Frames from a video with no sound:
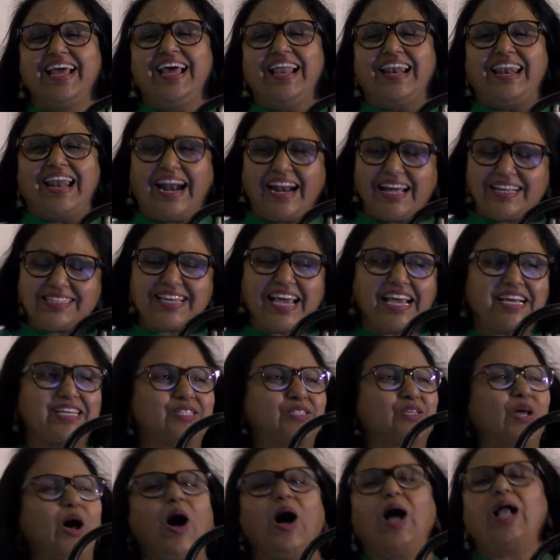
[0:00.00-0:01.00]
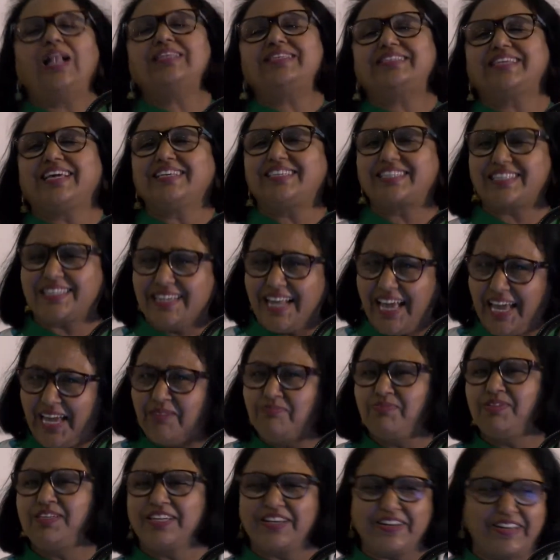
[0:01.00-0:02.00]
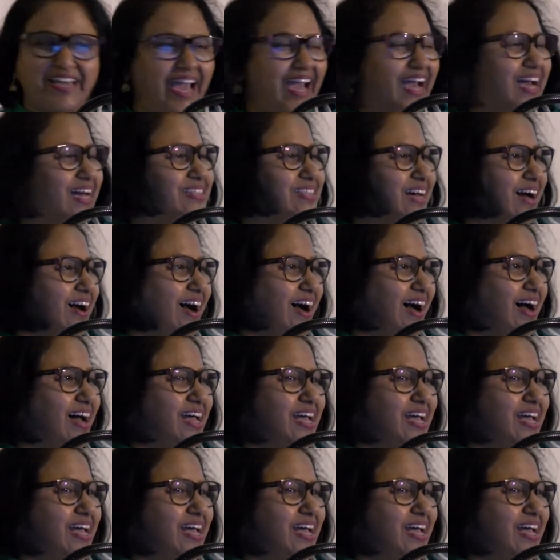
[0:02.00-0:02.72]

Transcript: Let us exalt his name together.